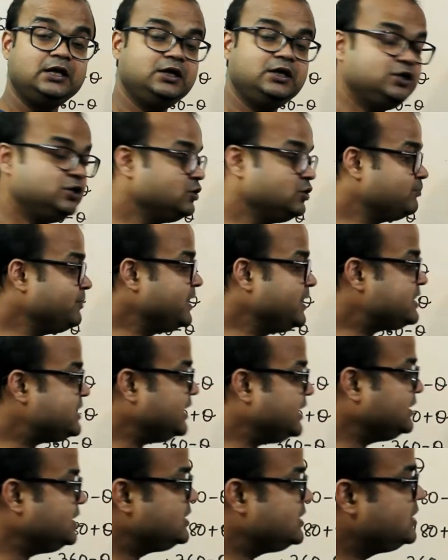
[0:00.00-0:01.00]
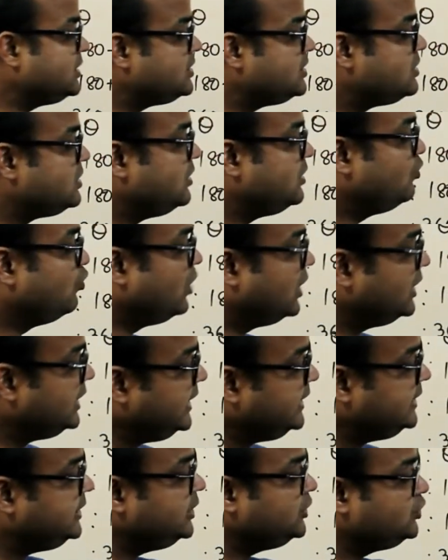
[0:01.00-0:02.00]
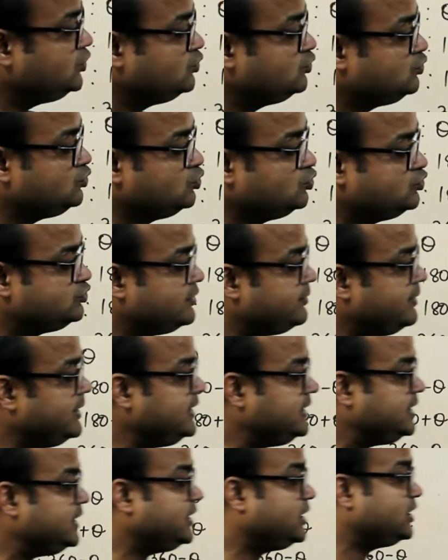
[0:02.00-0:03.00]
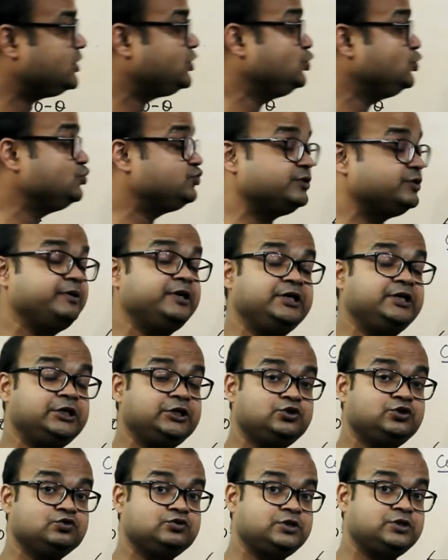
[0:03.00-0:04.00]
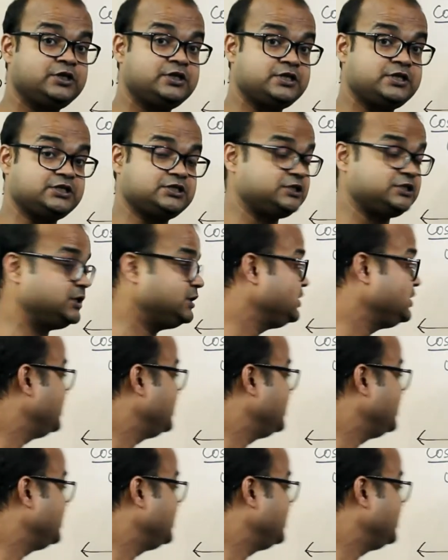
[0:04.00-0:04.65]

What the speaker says: You may say this is 180 to 270 or 270 to 360,